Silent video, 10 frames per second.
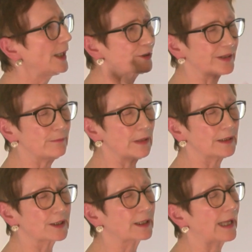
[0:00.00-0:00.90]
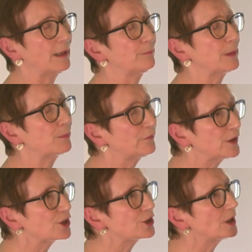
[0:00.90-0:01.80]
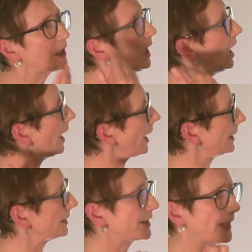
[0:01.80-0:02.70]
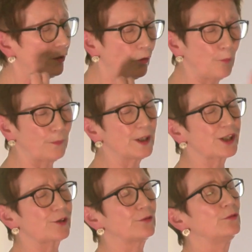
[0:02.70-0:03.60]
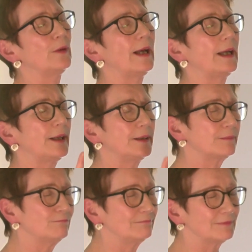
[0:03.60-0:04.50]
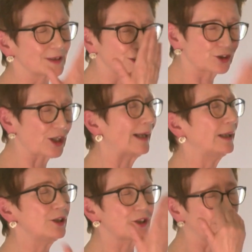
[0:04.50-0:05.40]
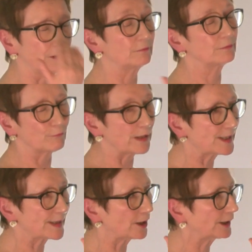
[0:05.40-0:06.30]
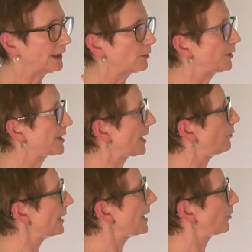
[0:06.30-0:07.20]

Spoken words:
It doesn't mean that it can't be provisional and open to challenge, and we certainly would say we